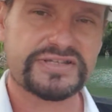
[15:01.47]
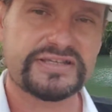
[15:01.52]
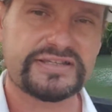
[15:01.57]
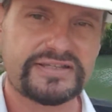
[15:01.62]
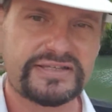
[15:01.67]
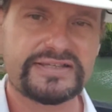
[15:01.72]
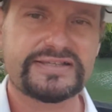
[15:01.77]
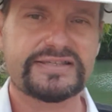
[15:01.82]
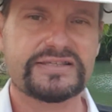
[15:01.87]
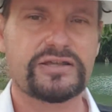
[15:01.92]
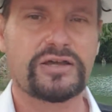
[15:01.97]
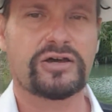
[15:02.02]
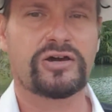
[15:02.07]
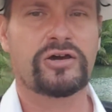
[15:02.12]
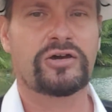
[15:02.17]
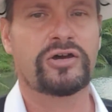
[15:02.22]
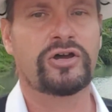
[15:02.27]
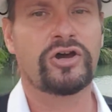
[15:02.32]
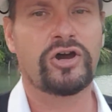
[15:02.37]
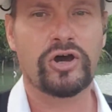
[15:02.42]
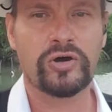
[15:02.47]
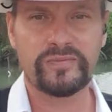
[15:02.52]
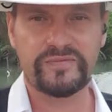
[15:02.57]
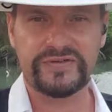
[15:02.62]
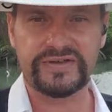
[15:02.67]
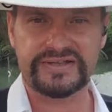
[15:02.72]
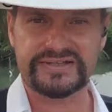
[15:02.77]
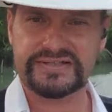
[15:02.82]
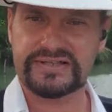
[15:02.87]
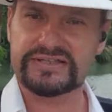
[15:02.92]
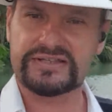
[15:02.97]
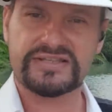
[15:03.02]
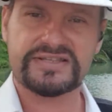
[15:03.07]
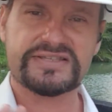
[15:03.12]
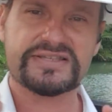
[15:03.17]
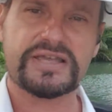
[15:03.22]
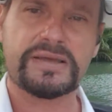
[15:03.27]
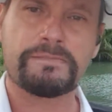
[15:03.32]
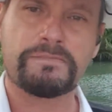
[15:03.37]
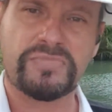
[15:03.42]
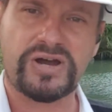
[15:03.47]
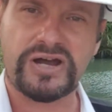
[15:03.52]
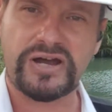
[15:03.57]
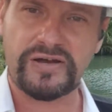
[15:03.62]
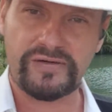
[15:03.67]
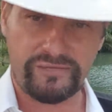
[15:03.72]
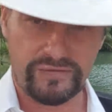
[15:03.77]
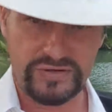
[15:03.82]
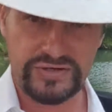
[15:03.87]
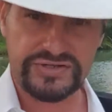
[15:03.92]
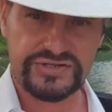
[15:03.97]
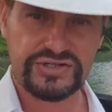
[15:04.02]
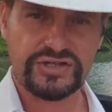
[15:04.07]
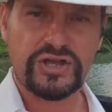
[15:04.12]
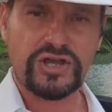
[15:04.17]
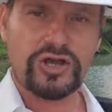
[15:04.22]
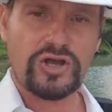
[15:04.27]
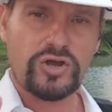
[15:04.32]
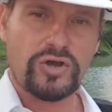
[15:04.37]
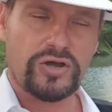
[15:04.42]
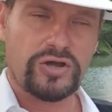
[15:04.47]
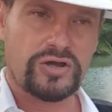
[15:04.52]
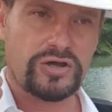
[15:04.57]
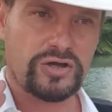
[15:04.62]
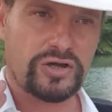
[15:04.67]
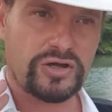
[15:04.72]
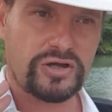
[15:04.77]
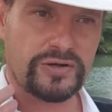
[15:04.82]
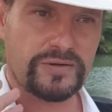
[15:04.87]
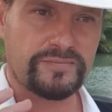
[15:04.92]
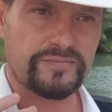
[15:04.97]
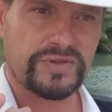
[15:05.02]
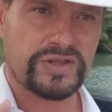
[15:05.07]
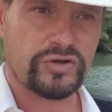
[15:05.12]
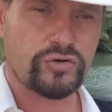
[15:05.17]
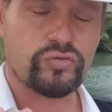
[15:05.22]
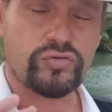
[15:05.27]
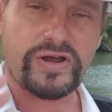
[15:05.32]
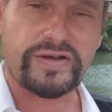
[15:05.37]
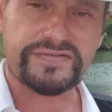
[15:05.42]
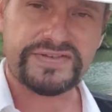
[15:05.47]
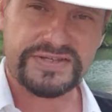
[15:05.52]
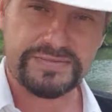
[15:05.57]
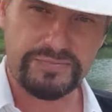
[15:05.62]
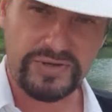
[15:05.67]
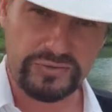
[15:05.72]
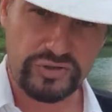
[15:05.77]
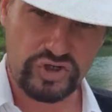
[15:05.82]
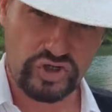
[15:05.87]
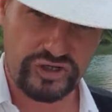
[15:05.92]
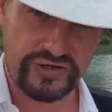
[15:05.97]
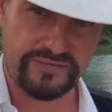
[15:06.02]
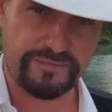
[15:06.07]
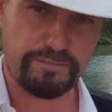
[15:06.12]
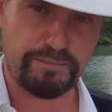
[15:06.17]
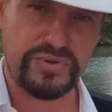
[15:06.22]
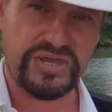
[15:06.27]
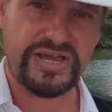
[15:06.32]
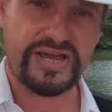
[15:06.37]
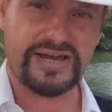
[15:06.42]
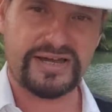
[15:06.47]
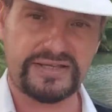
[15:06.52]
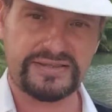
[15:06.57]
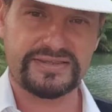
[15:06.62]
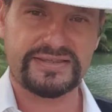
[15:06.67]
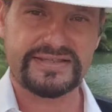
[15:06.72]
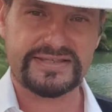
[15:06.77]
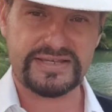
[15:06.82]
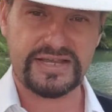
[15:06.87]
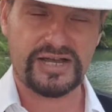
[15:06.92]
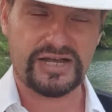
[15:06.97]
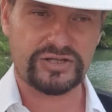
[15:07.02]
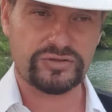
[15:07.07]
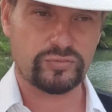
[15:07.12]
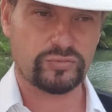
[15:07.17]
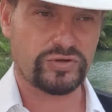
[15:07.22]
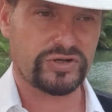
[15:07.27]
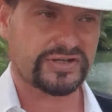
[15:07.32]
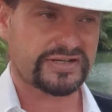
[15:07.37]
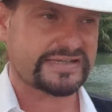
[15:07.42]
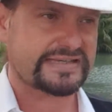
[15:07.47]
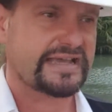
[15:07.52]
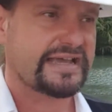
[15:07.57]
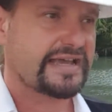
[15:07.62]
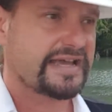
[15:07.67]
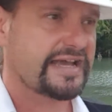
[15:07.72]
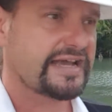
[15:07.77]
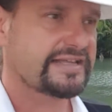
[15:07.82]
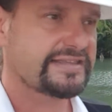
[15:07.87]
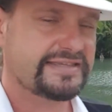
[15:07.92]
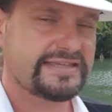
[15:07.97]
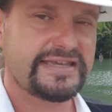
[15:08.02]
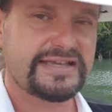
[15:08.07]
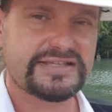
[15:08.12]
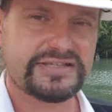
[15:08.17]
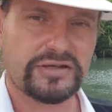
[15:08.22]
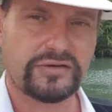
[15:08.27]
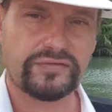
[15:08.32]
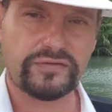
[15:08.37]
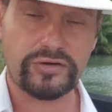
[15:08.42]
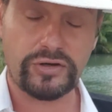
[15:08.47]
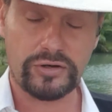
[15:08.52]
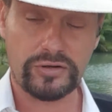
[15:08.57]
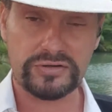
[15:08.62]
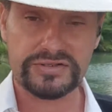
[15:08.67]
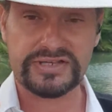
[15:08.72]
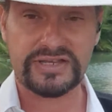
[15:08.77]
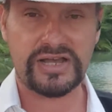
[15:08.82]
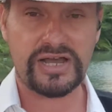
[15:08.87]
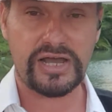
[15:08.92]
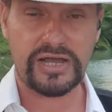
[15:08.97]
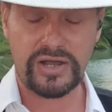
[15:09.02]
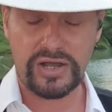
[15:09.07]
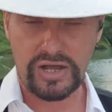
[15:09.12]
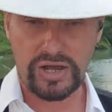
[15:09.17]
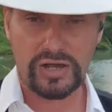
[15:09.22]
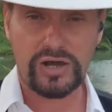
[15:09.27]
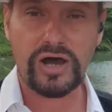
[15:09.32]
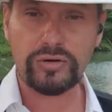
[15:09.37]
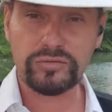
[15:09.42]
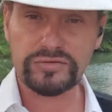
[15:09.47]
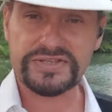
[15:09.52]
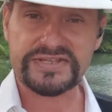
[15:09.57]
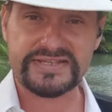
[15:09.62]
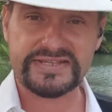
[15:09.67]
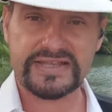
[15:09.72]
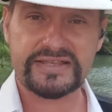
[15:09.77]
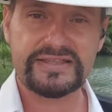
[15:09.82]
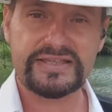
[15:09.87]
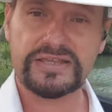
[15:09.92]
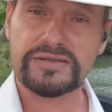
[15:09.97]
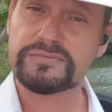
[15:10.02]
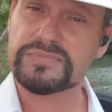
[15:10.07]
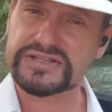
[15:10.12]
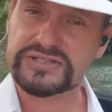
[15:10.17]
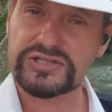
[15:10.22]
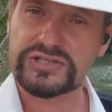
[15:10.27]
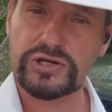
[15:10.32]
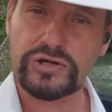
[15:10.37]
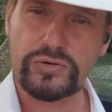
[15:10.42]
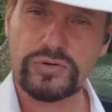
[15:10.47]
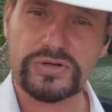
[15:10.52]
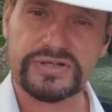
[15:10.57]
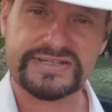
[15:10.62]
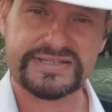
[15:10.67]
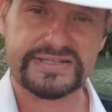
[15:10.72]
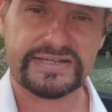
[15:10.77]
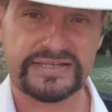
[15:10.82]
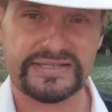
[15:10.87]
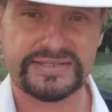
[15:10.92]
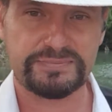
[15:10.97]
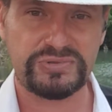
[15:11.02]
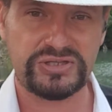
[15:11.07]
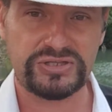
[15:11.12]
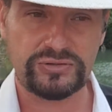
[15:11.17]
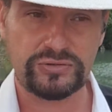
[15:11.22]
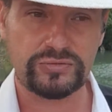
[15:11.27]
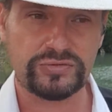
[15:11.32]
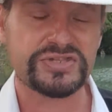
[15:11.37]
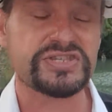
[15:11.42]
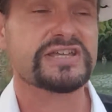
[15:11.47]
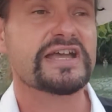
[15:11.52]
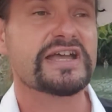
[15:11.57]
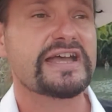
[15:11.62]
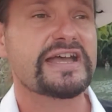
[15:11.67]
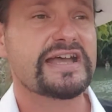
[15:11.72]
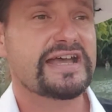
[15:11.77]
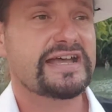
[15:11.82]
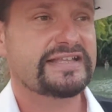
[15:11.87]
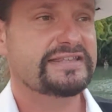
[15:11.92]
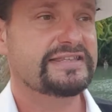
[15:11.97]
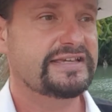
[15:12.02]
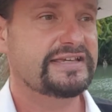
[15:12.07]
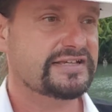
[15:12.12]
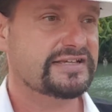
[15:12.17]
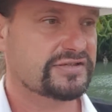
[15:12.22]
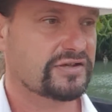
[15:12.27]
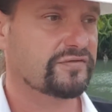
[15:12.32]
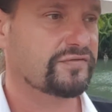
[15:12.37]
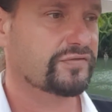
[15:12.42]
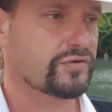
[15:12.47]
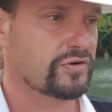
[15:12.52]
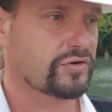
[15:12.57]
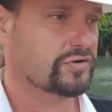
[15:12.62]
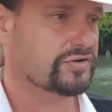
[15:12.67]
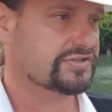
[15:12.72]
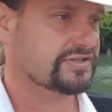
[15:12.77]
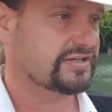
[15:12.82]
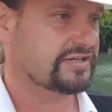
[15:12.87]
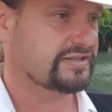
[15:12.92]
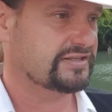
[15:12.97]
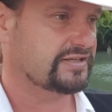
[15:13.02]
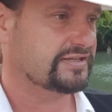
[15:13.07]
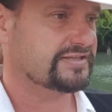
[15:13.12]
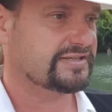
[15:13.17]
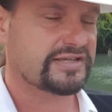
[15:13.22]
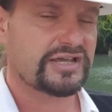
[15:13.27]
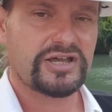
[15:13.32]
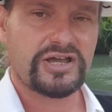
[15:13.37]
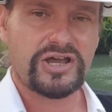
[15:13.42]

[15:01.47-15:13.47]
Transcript: it is the obvious. It is a marvelous craftsmanship behind these artworks. And yes, of course, outstanding materials has been used. And yes, of course, it is